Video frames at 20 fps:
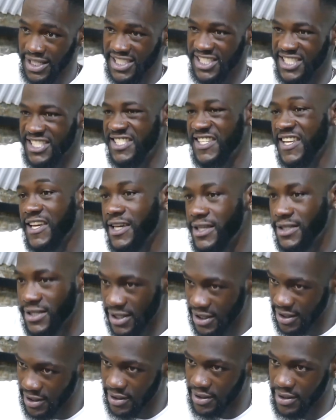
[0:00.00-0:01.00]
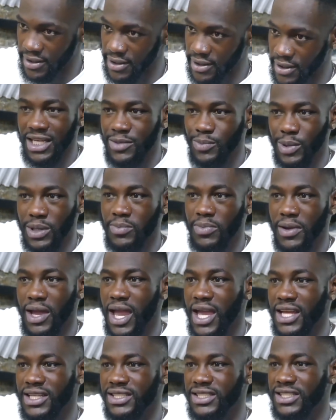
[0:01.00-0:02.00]
It's sickening. They need to be
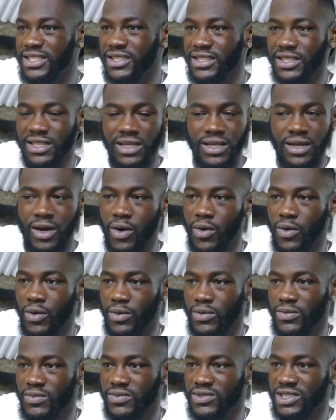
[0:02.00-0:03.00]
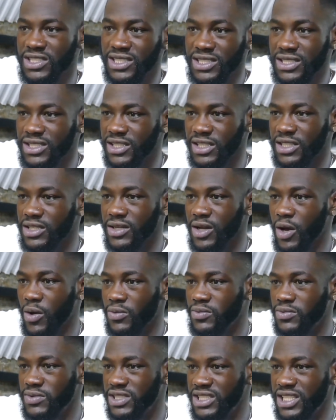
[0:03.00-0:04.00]
banned, you know,
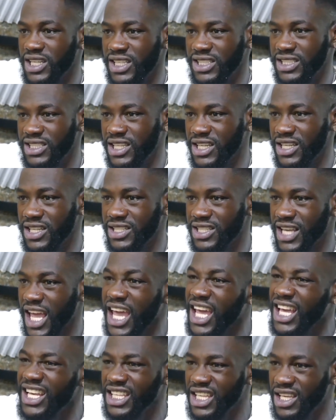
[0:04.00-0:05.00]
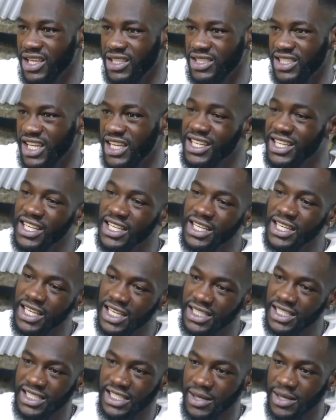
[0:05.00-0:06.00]
6 years, 8 years. They need
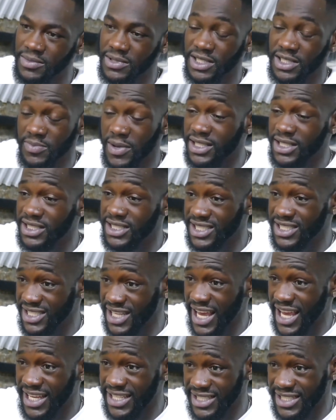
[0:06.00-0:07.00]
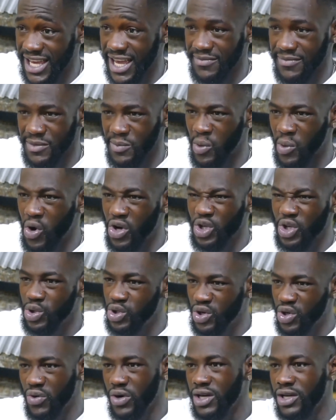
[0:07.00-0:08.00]
to get something, especially 2nd time. The more
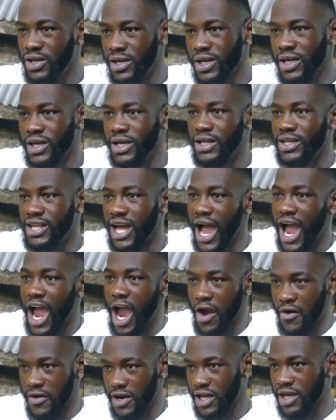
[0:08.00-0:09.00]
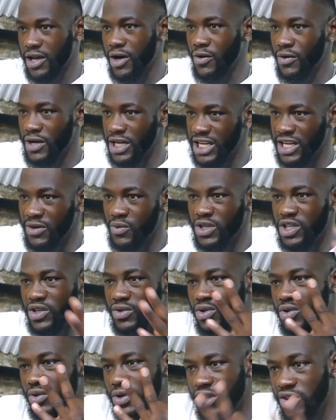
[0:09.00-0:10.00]
you do it, the higher it go, and then
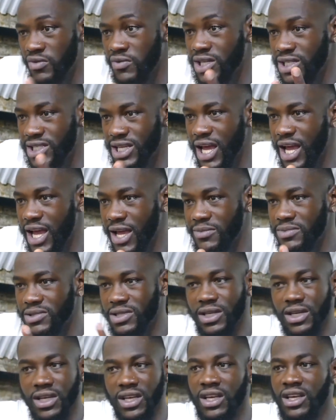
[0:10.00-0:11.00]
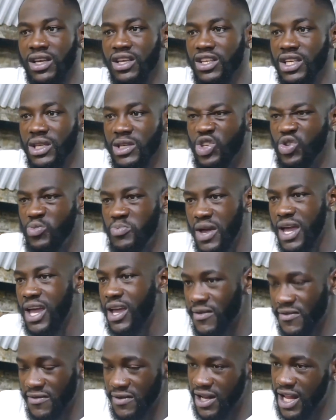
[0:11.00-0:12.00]
when you do it 3 times, you
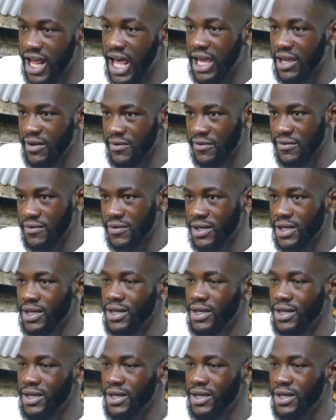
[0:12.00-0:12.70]
banned for life.